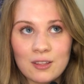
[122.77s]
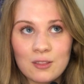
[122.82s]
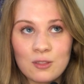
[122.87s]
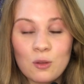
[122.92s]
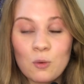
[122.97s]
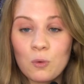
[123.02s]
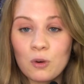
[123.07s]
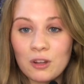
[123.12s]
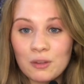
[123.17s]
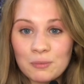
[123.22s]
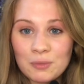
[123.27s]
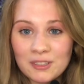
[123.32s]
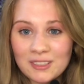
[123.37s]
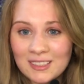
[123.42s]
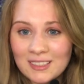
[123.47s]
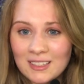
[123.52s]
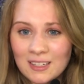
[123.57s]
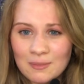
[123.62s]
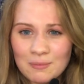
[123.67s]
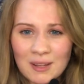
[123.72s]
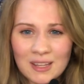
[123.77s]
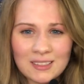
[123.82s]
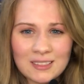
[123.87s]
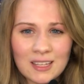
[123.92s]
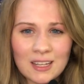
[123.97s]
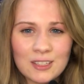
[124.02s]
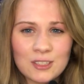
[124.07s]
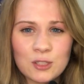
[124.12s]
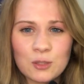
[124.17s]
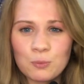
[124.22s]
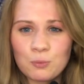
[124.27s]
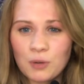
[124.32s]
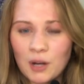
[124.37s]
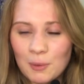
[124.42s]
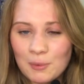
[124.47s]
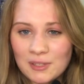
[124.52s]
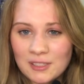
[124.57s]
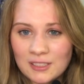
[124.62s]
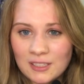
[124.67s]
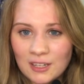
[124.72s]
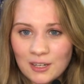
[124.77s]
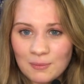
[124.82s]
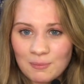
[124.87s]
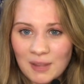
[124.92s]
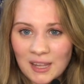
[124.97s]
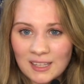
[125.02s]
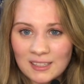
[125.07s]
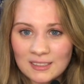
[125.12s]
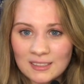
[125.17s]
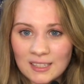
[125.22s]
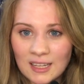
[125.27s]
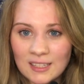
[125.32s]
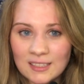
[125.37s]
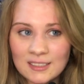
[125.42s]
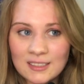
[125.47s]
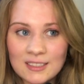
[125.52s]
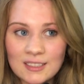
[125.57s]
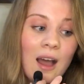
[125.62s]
the world building didn't make sense, the premise didn't make sense.